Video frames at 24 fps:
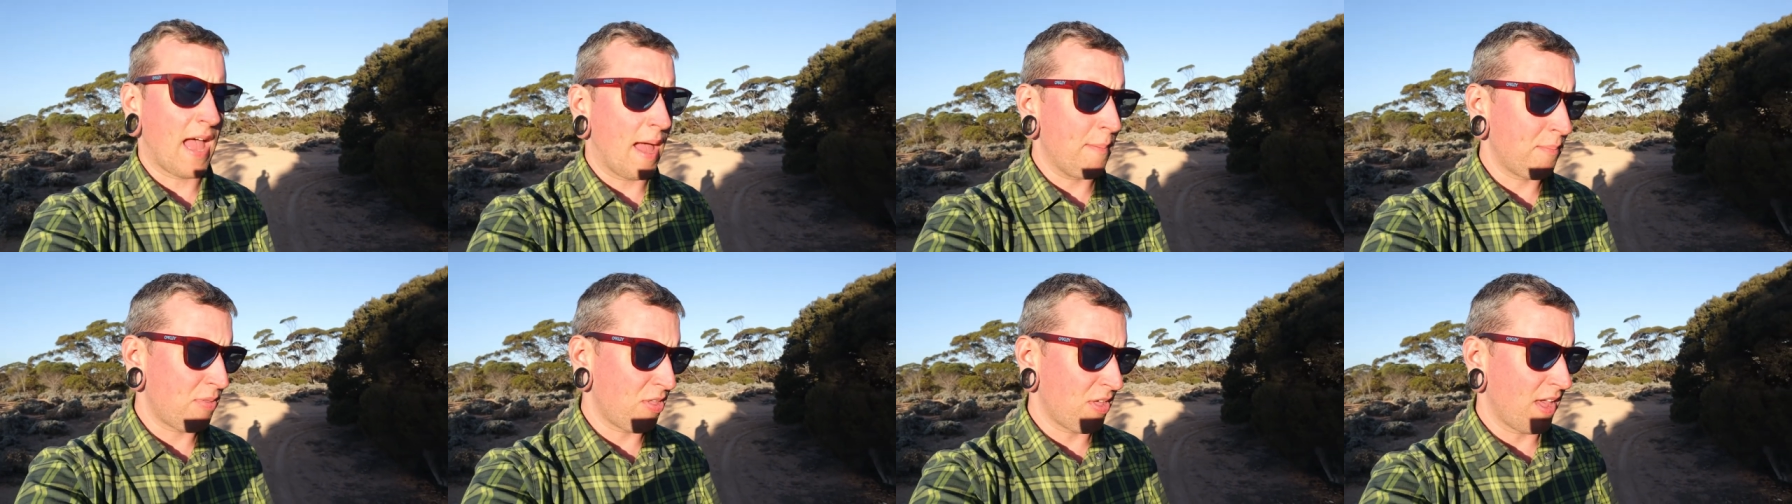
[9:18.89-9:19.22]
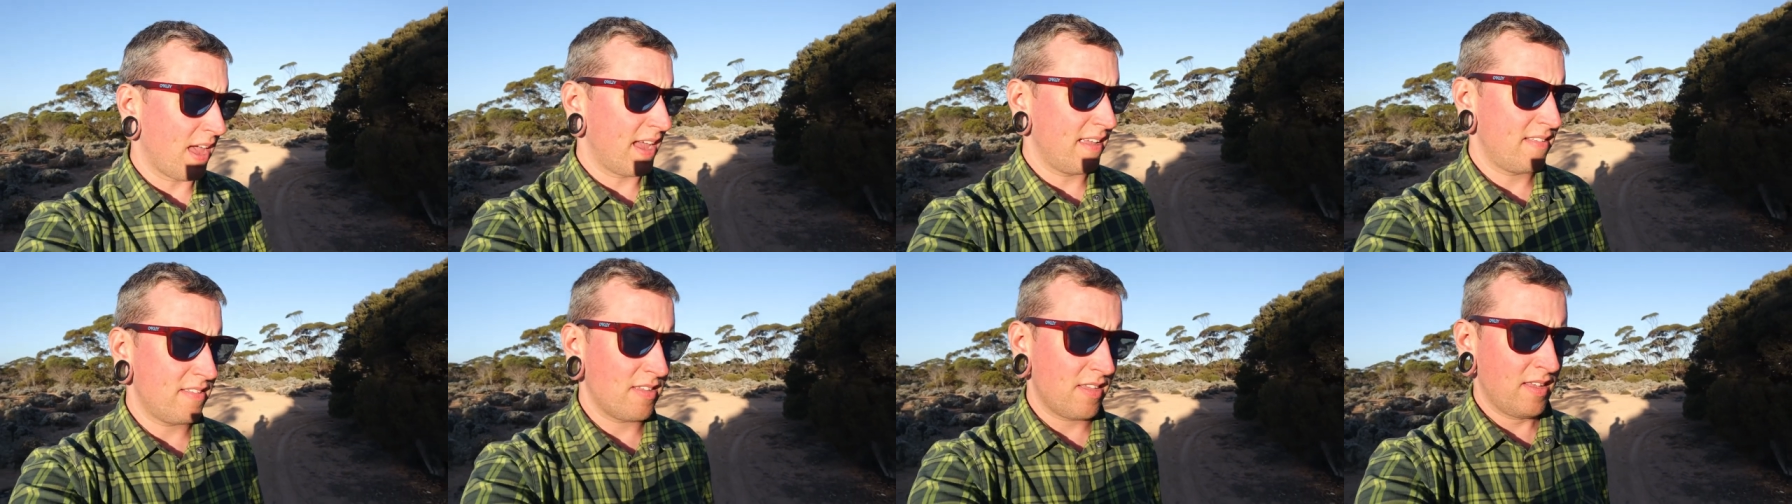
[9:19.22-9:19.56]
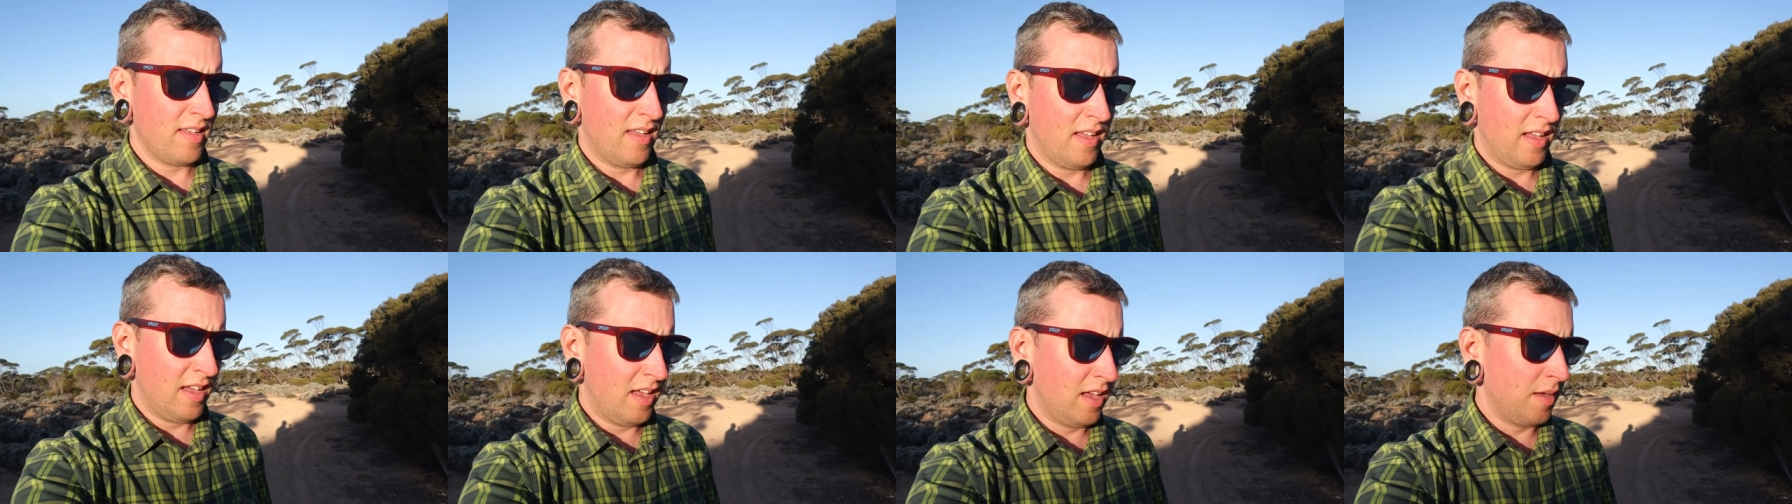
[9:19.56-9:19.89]

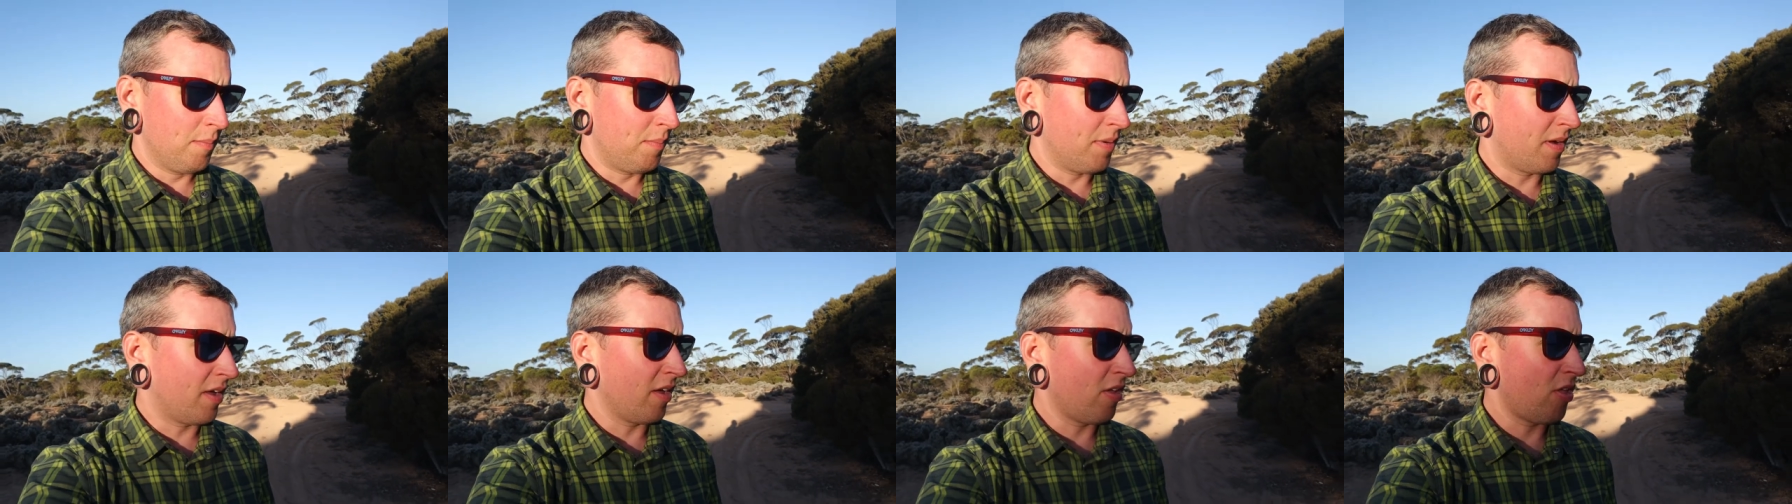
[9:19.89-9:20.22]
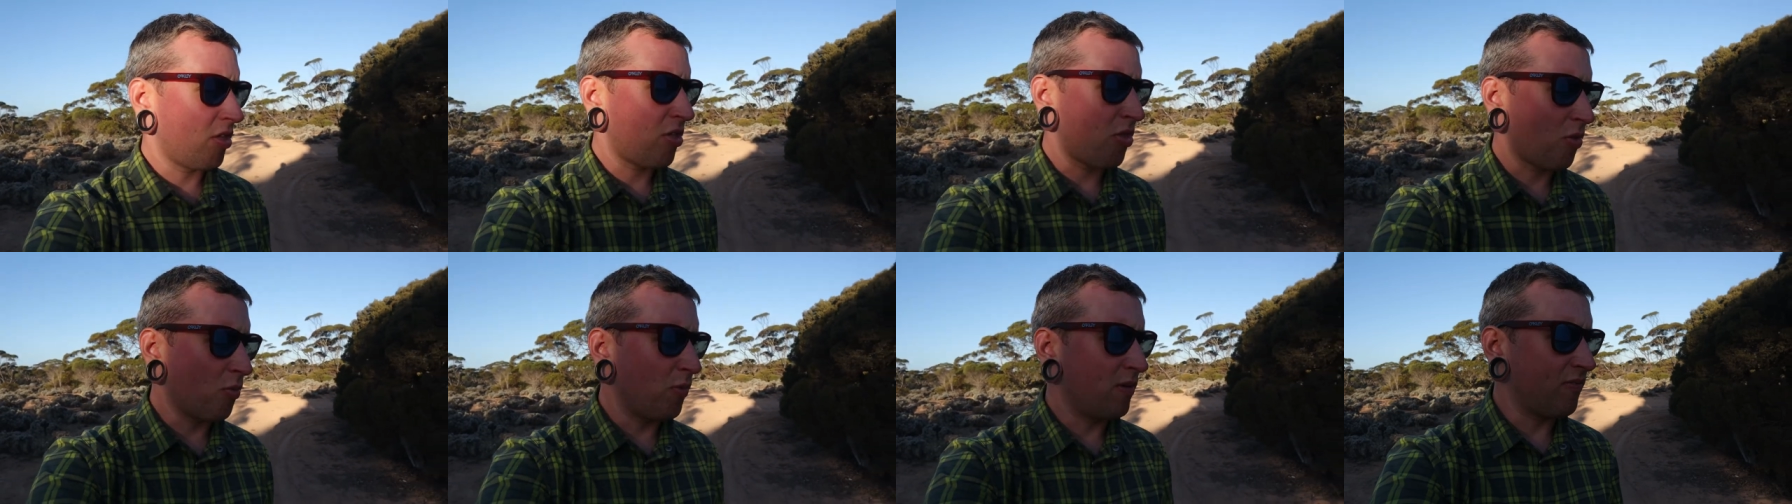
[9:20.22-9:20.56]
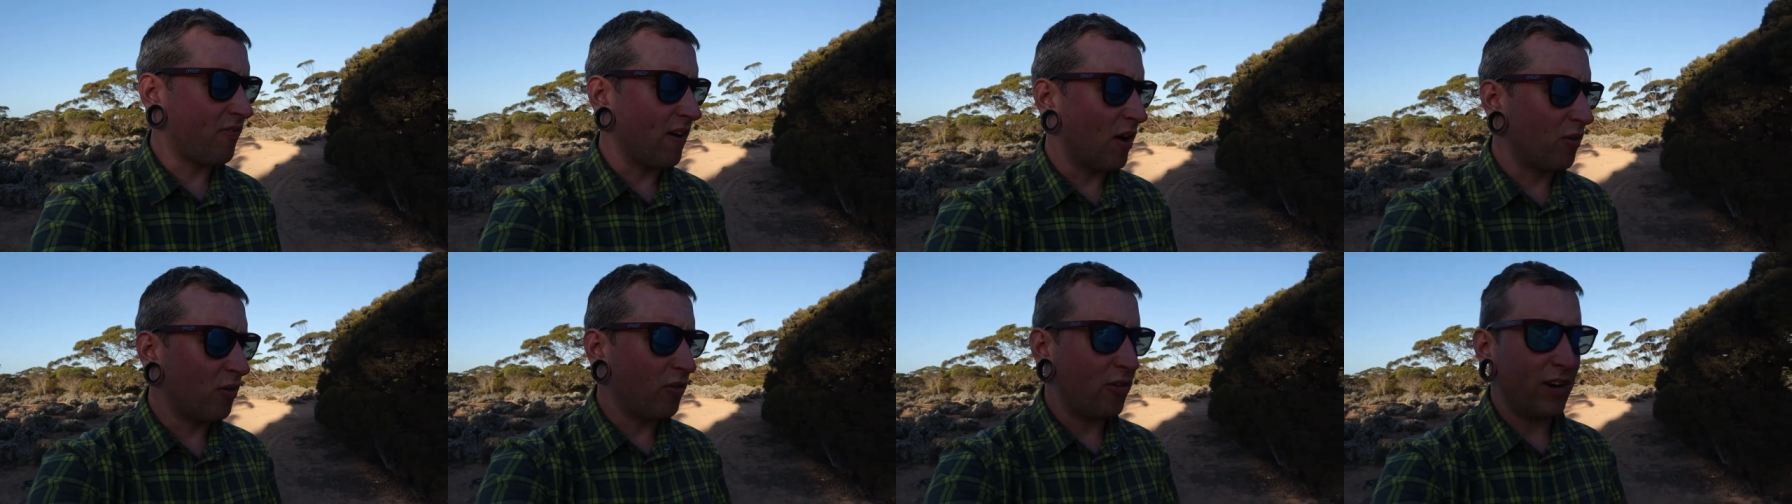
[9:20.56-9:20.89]
campsite because we
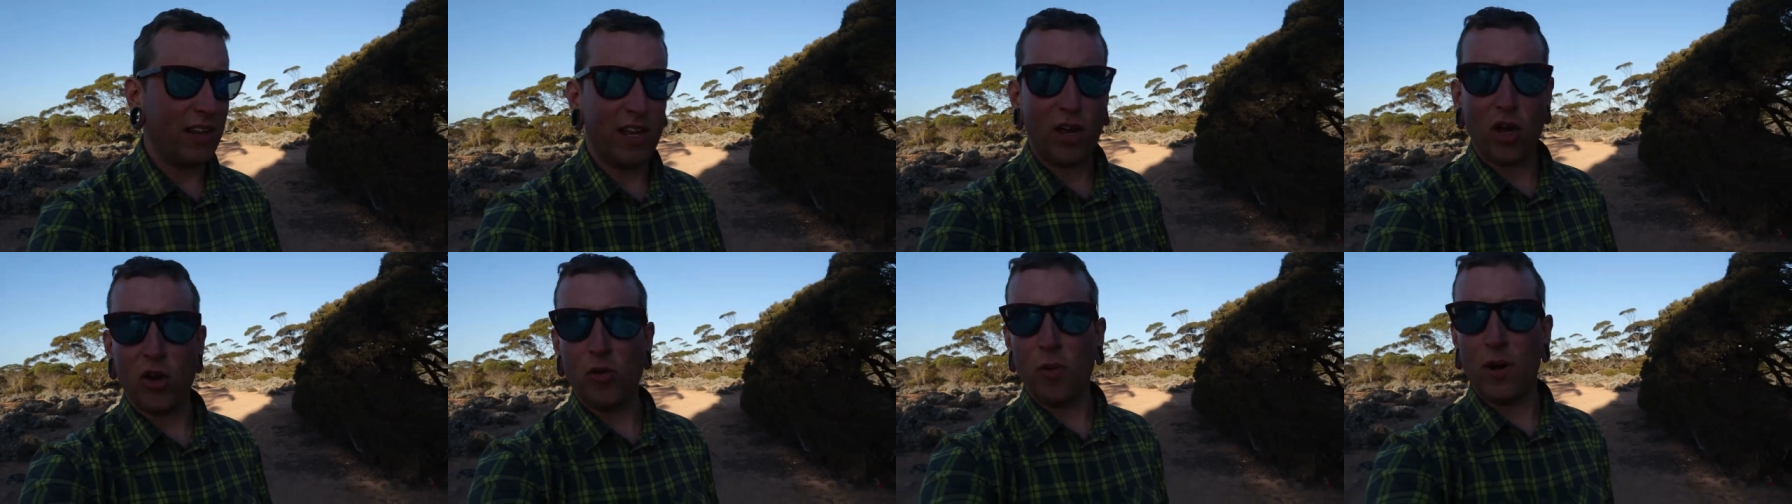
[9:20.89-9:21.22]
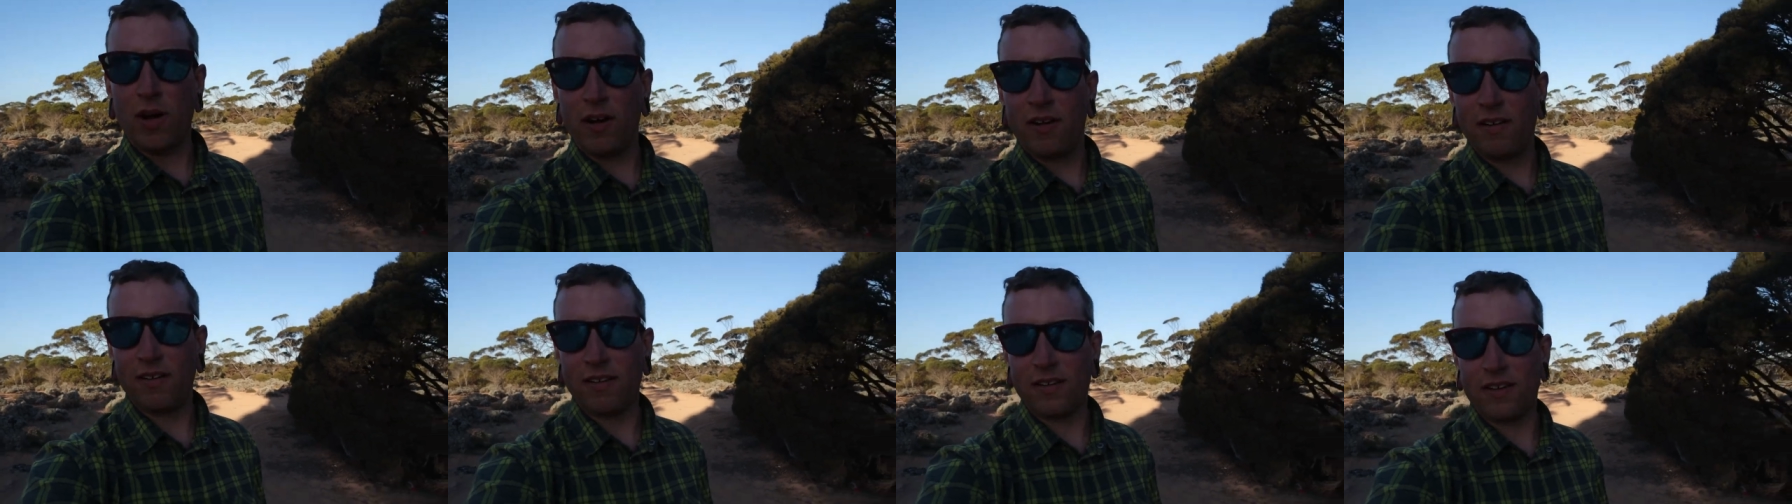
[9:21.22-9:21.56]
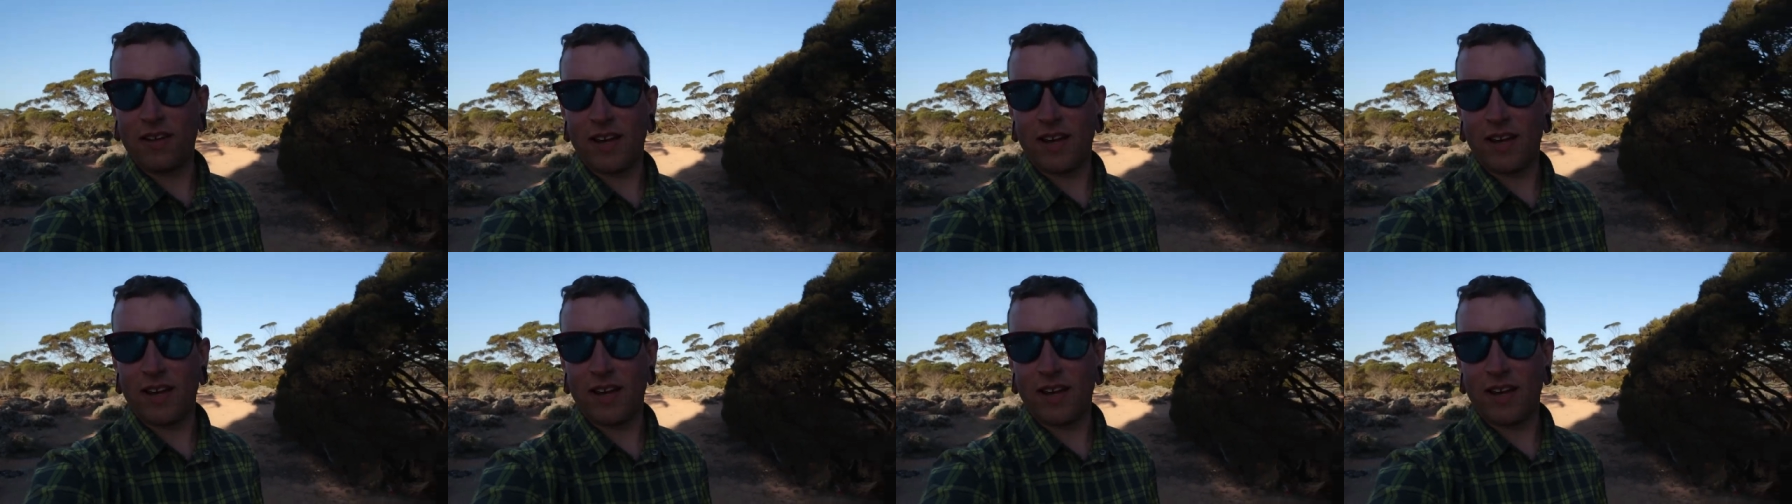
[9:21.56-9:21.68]
found a really good one.